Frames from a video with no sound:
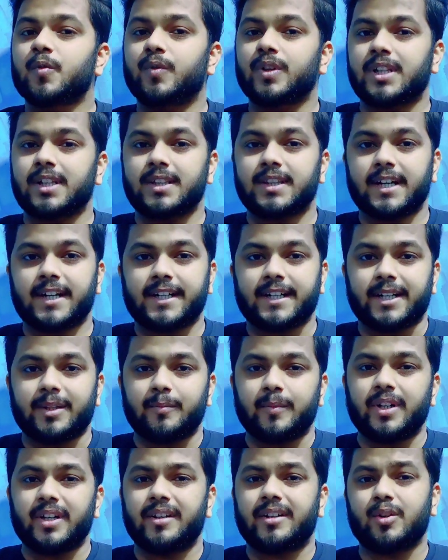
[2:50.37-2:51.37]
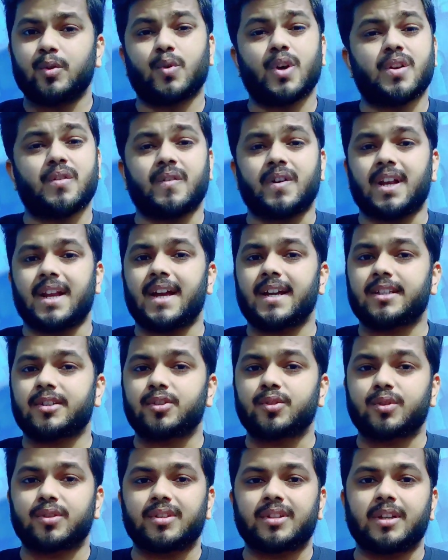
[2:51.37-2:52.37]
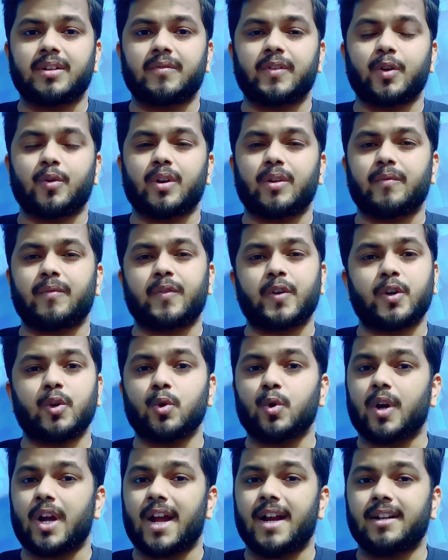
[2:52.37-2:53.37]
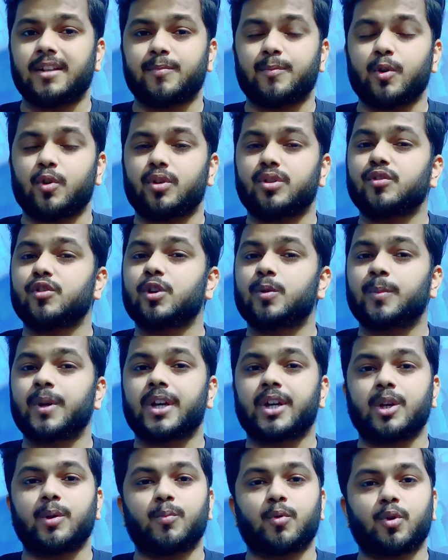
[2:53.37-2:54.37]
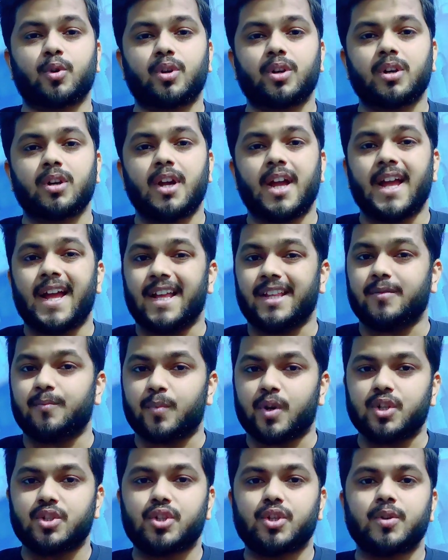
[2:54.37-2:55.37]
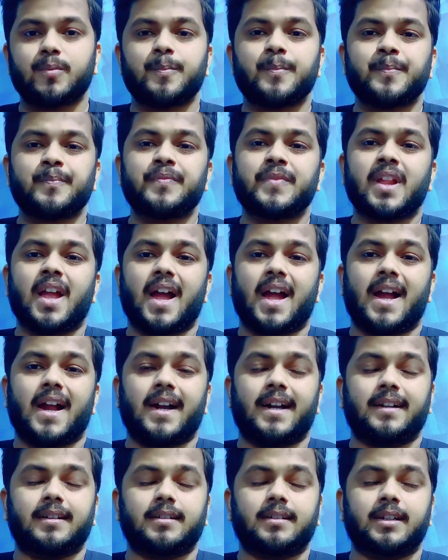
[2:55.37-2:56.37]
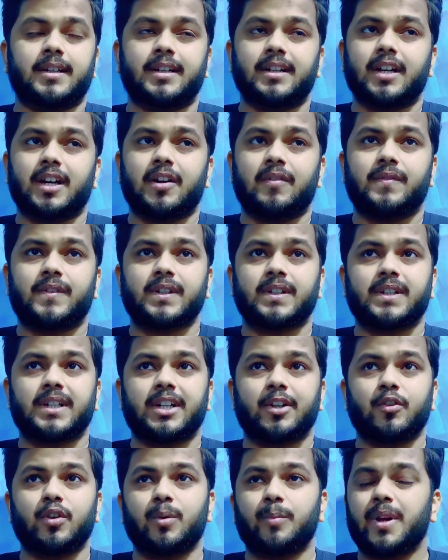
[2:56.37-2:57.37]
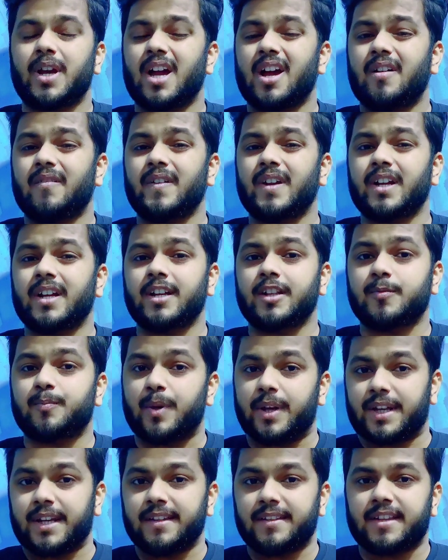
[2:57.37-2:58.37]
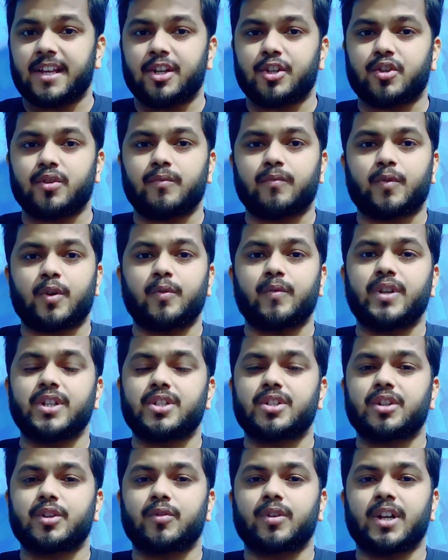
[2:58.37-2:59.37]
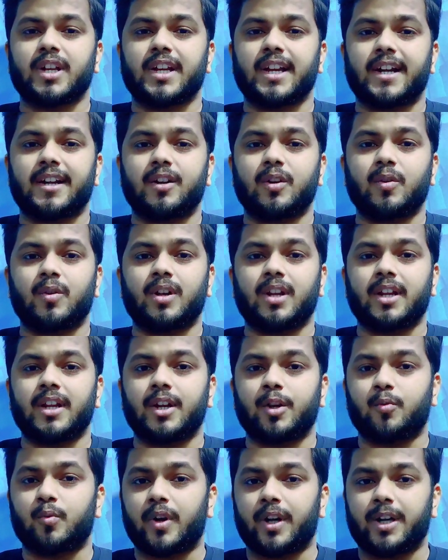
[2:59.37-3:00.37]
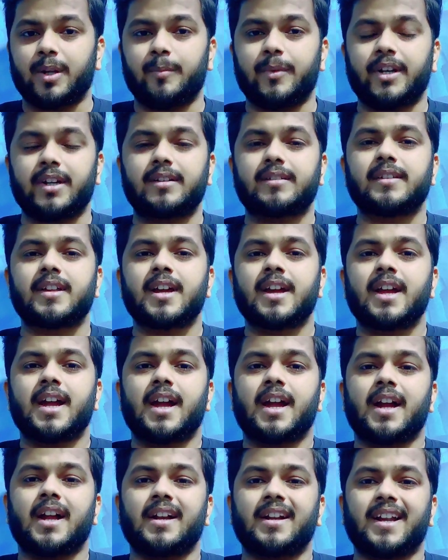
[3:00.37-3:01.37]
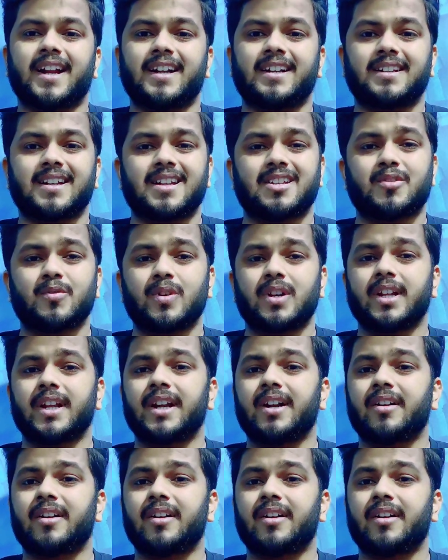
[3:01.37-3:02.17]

Within that 10 minutes you can relax yourself, you can free your hands because you will be keyboard as much, and then after that you will be having speaking section for which you will get only 20 minutes, and at last you will